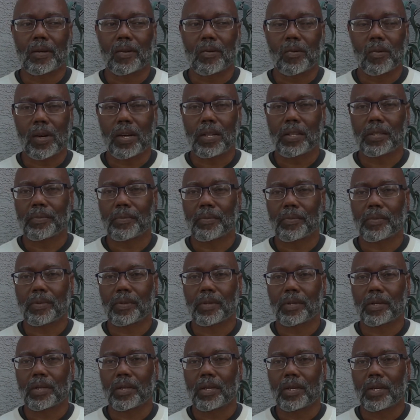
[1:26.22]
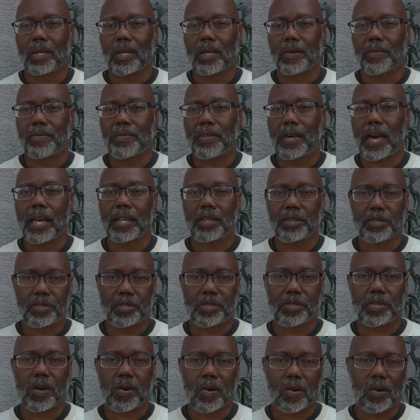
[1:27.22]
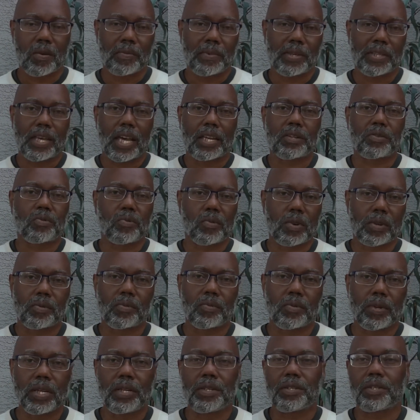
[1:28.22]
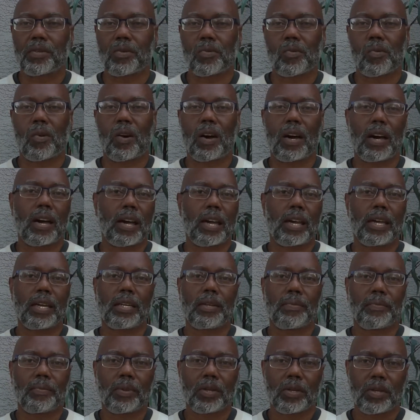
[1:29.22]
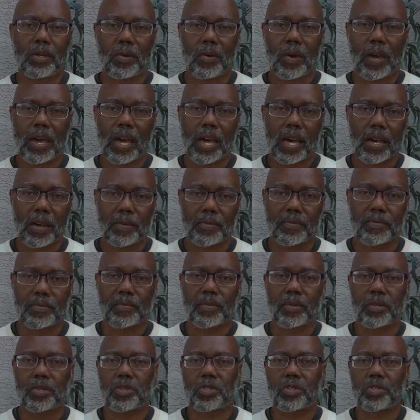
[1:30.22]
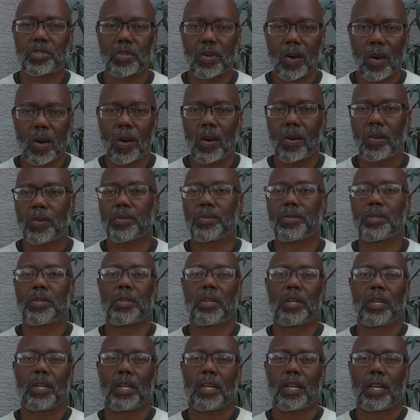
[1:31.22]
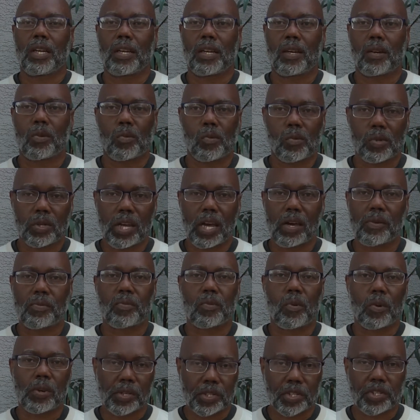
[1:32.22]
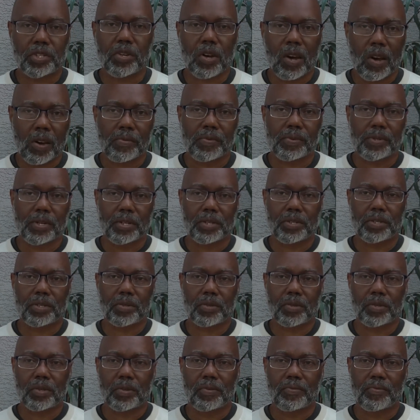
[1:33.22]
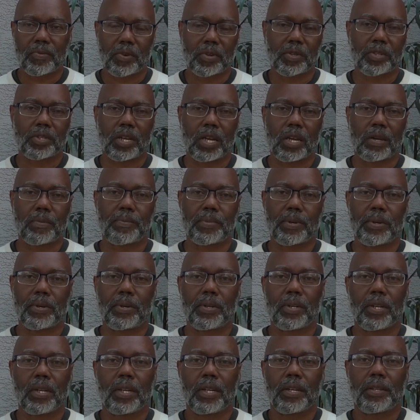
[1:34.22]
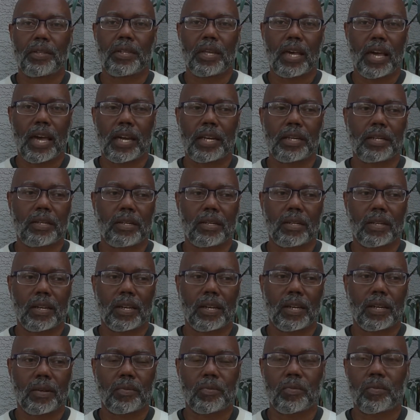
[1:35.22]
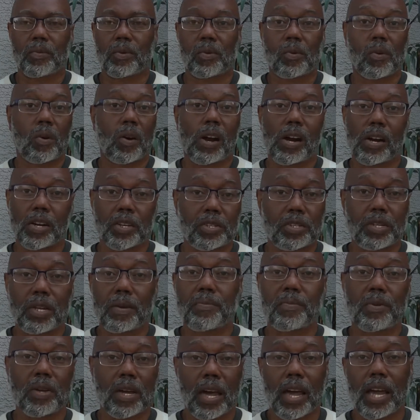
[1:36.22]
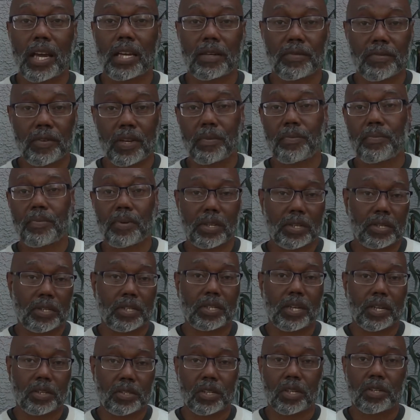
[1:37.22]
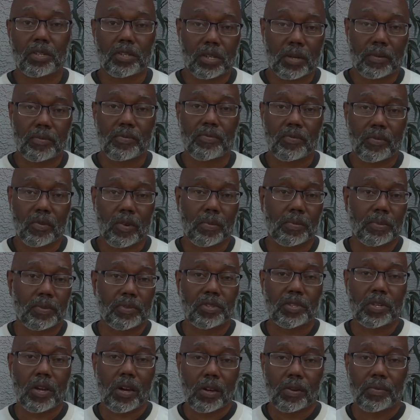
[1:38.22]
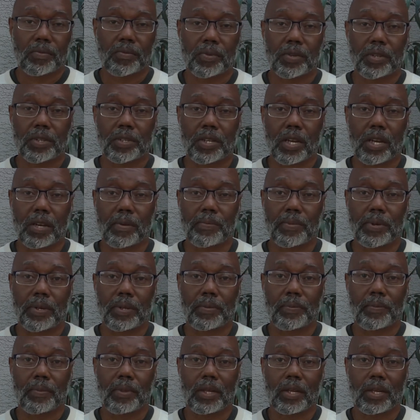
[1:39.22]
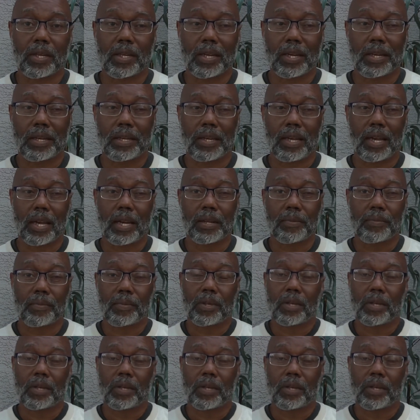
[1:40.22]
well, if that's so, I mean, that's one reason why you have salt, you have water softeners, for example, that require some kind of input, such as some form of salt, for example. And yet,